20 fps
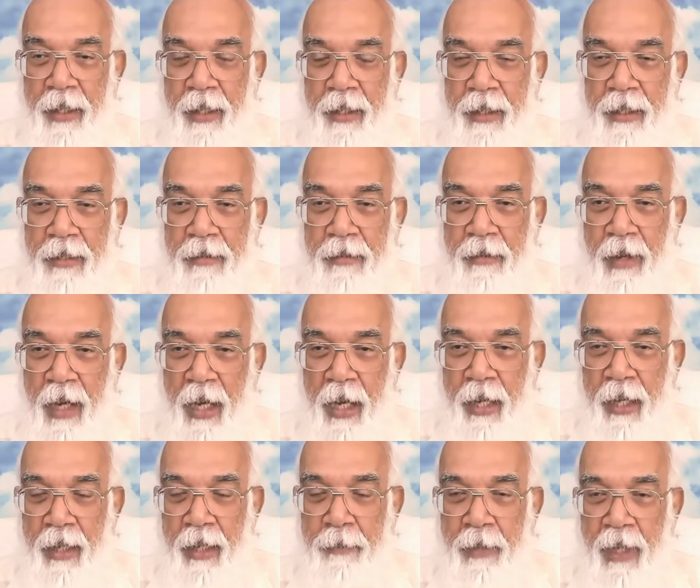That is
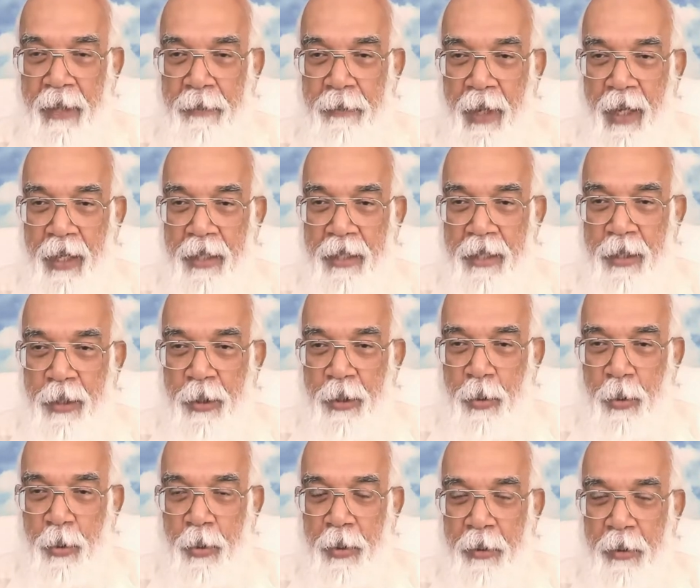why my master
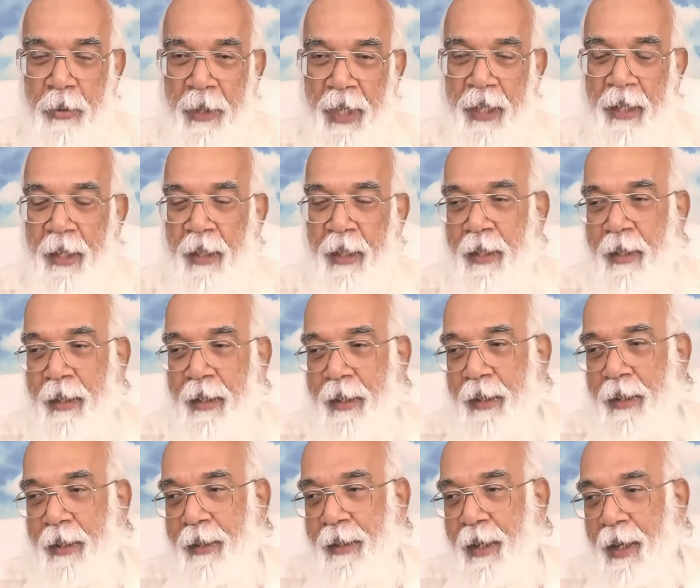told me
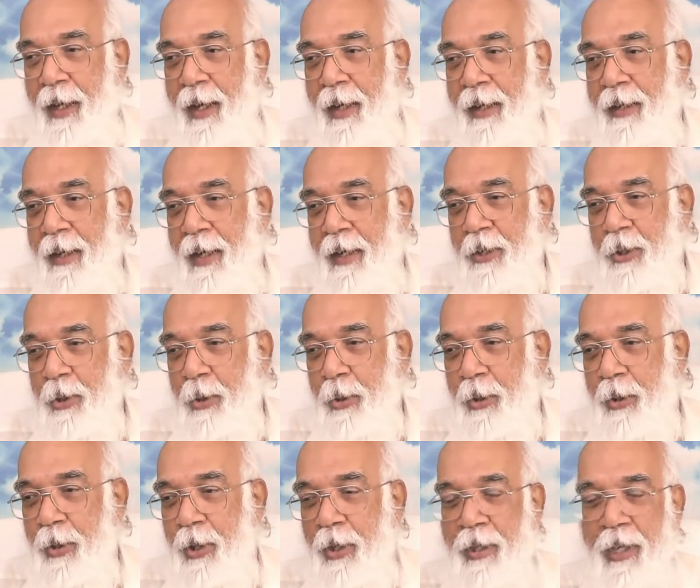that I
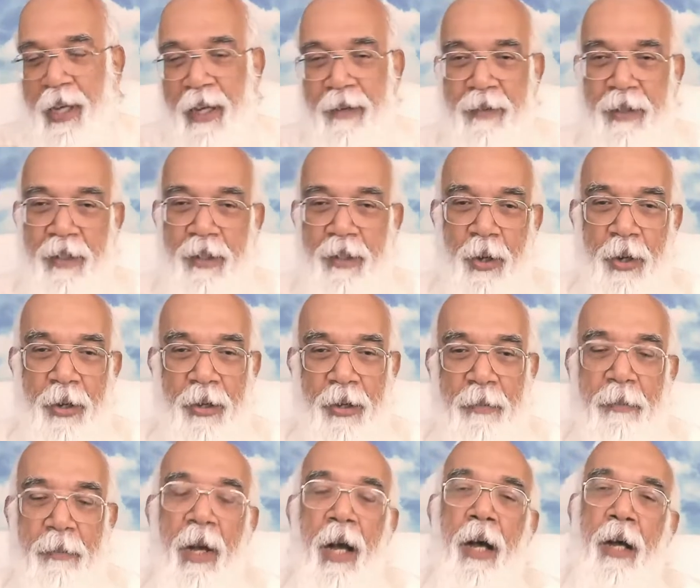should not have a thought of.